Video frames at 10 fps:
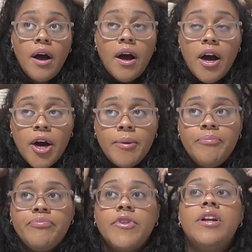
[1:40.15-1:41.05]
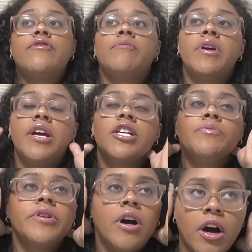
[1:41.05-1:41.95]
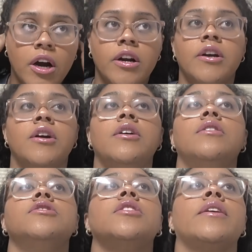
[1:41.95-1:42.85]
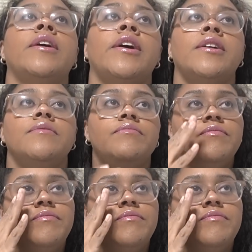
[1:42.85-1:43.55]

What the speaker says: And for me, it's been hard to get